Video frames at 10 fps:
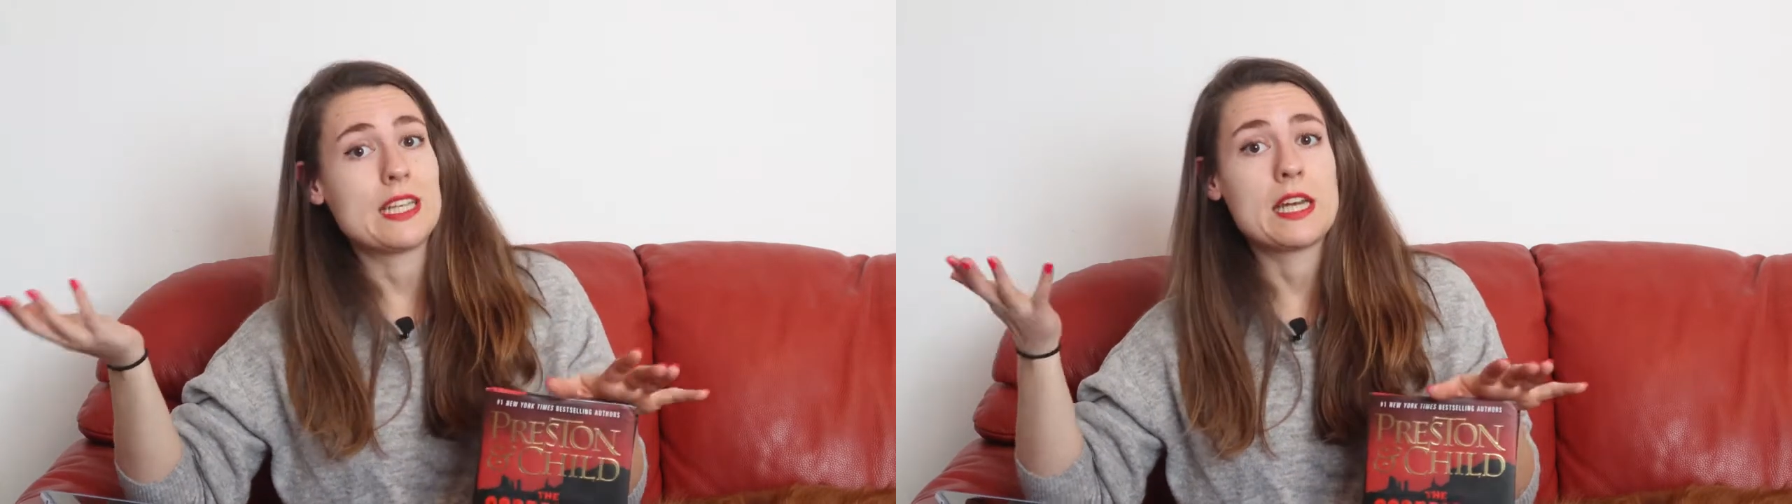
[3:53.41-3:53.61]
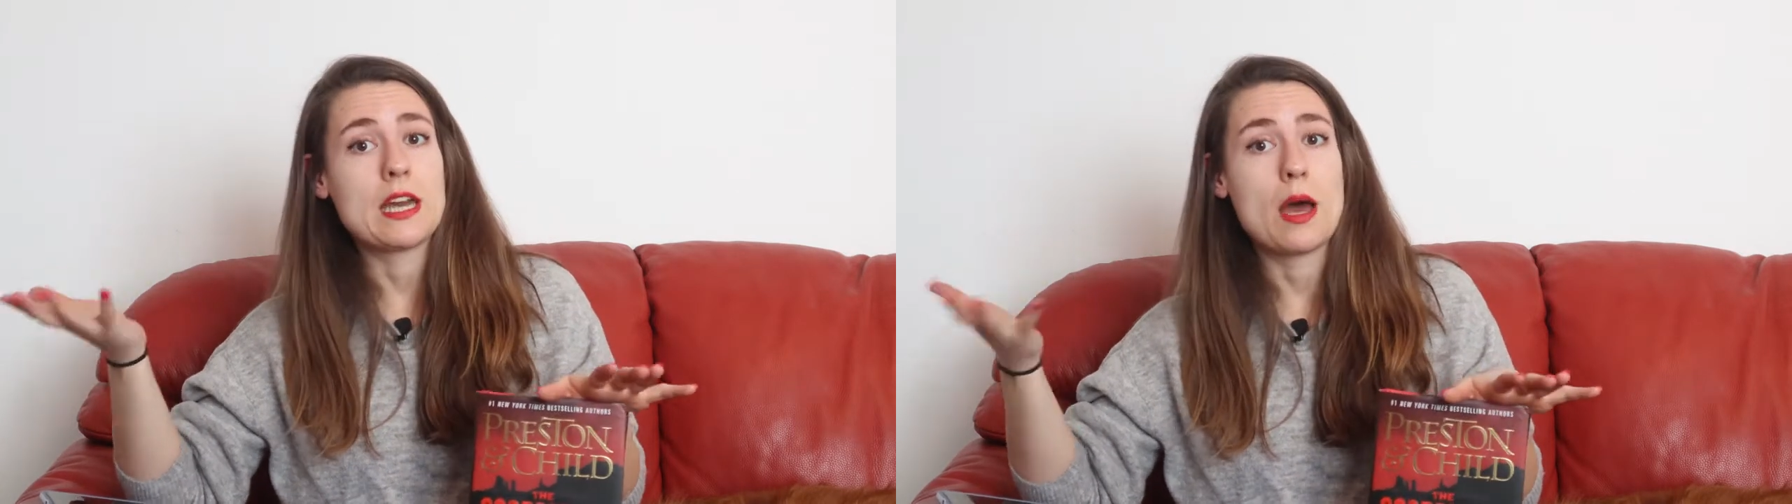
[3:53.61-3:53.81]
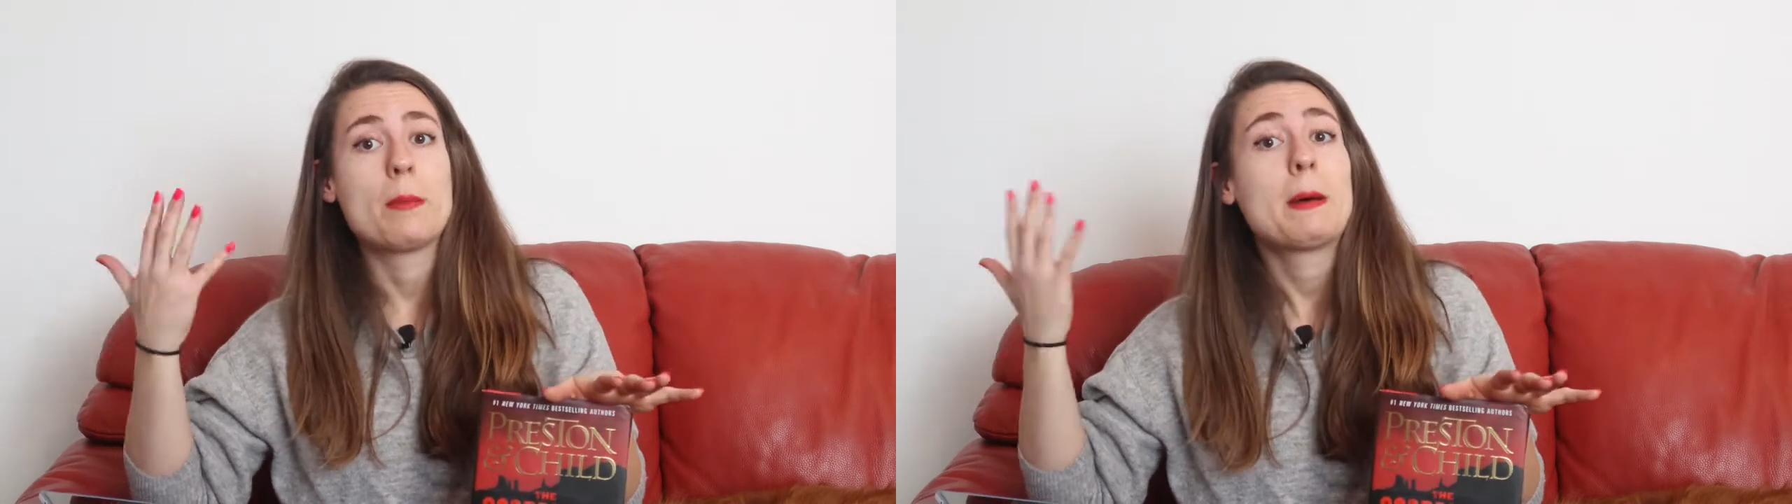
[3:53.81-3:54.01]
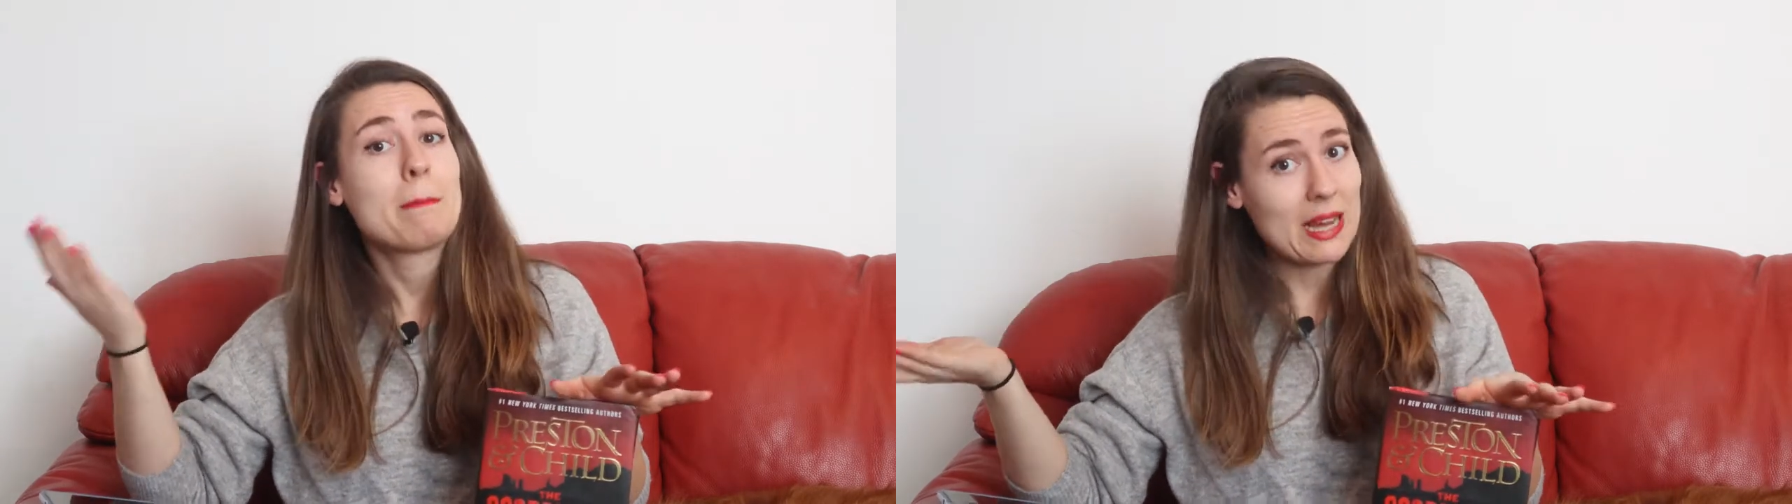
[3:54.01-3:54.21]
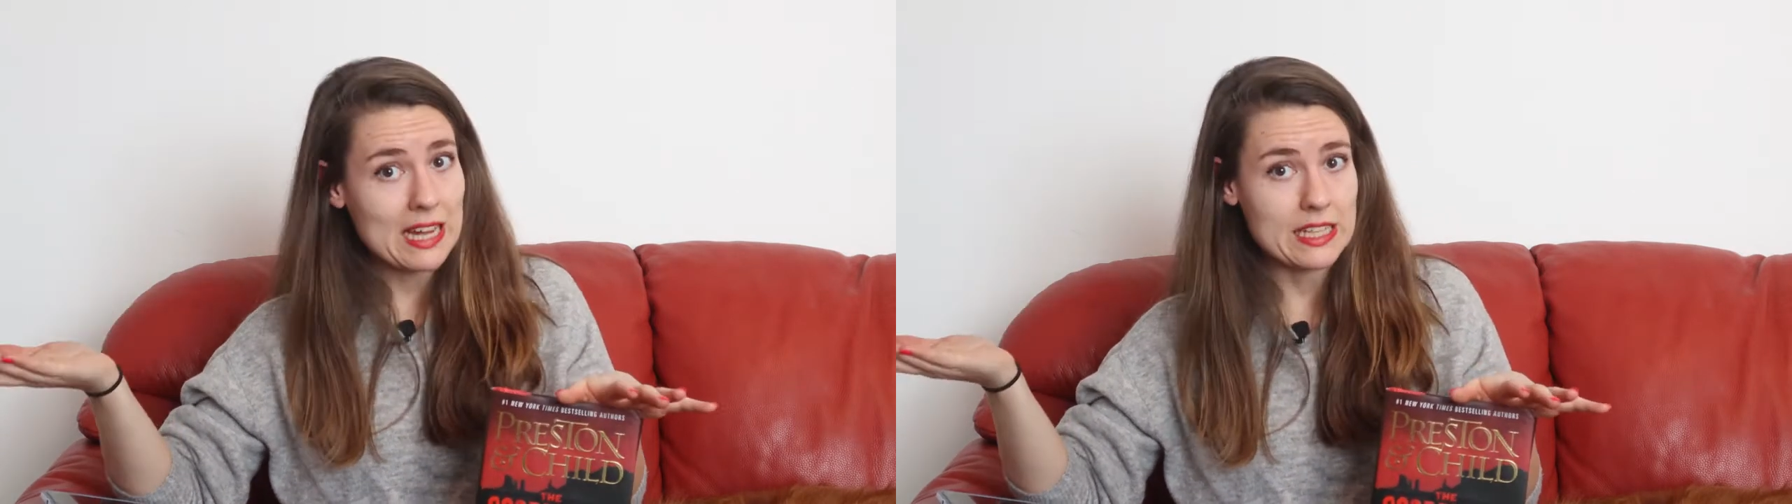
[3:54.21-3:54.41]
digging up a
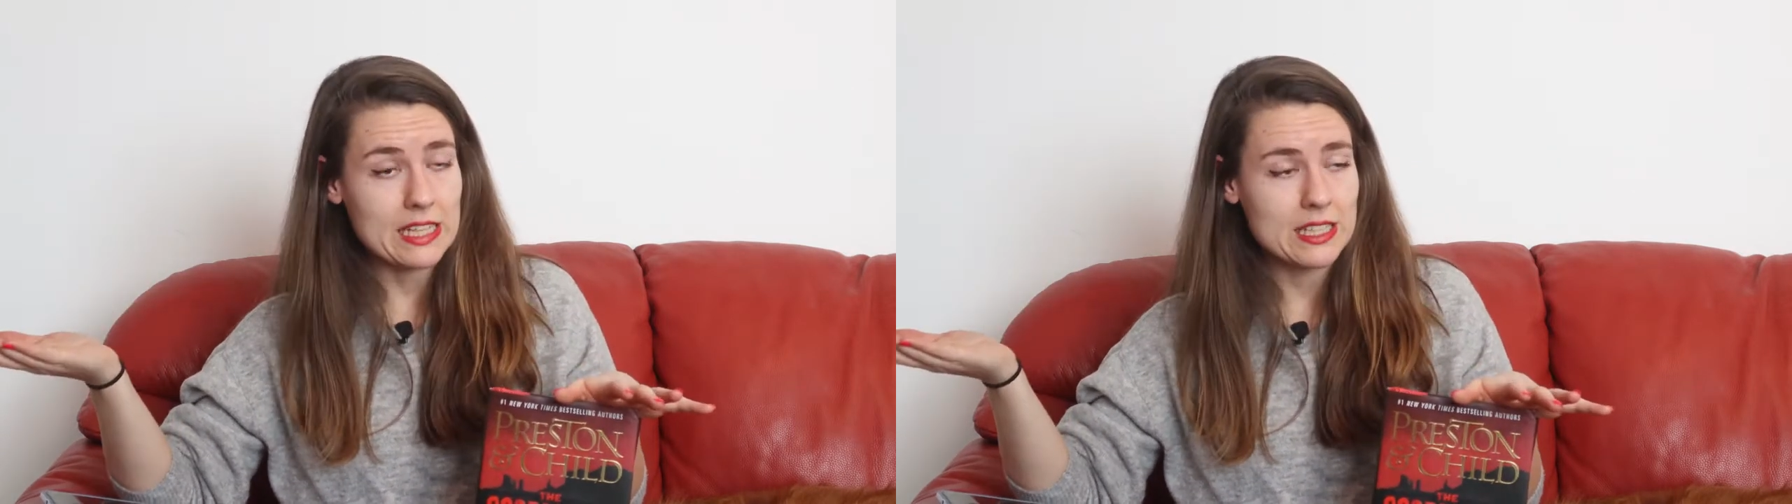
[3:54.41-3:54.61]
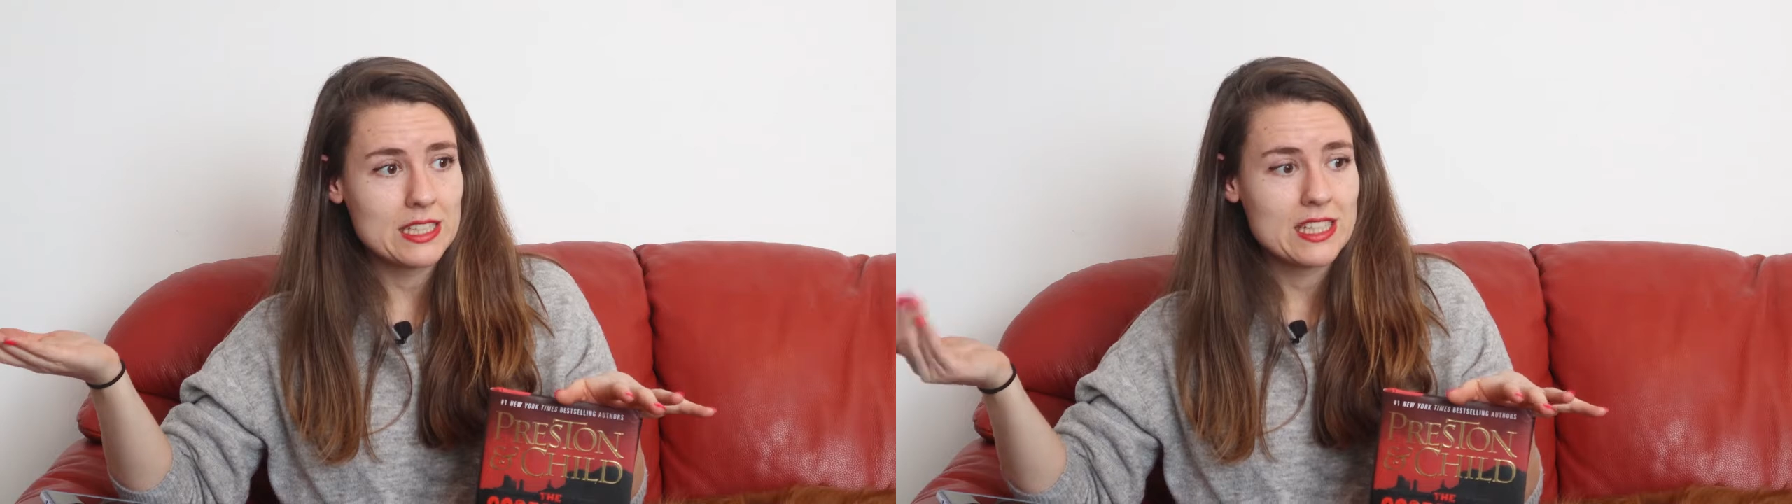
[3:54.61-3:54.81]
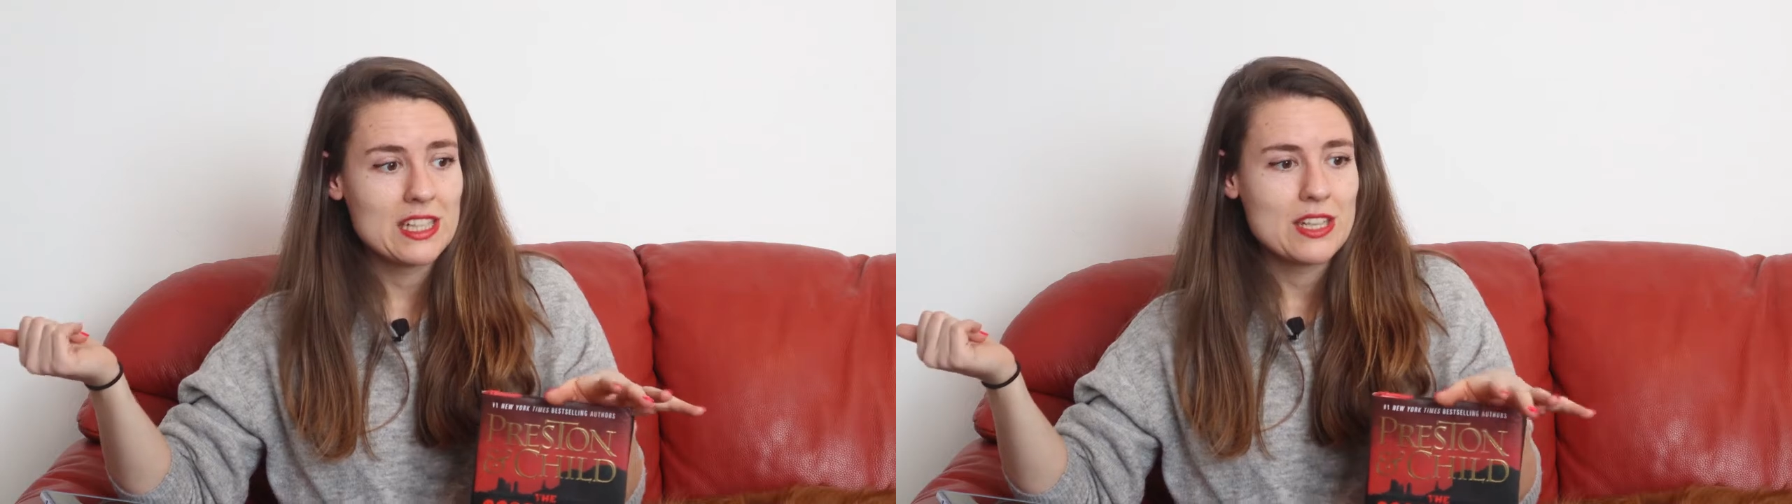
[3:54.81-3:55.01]
body.